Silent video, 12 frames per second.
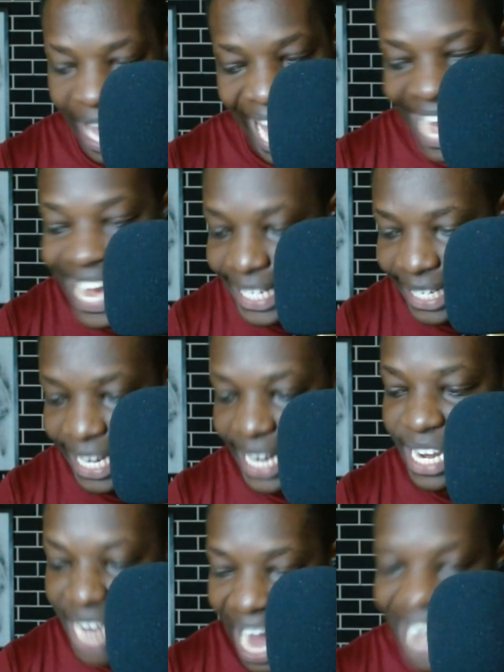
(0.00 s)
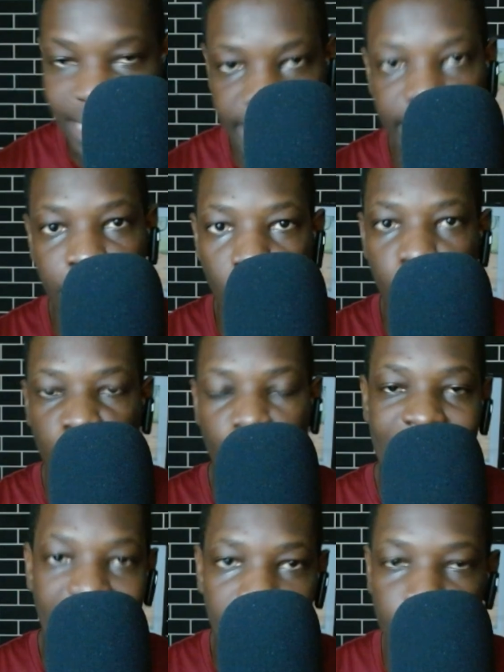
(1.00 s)
18, 19 goals
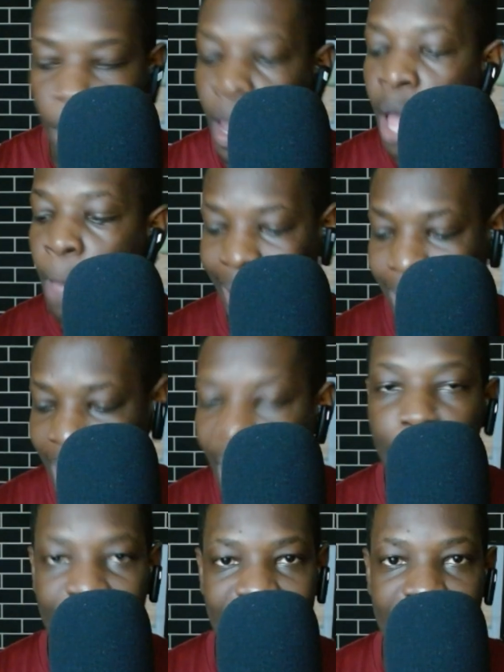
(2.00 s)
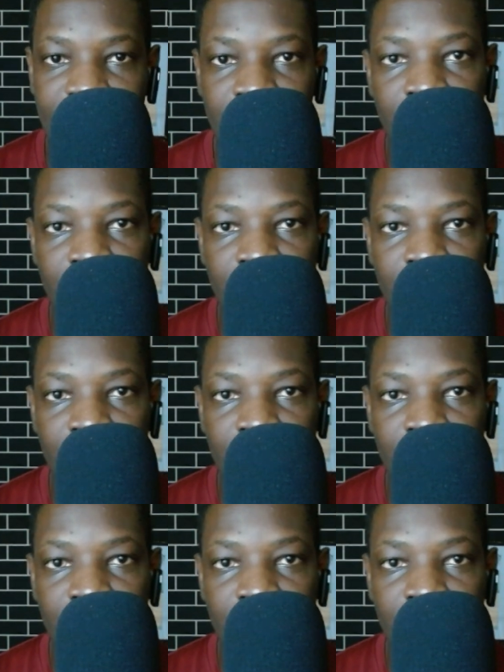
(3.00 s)
per campaign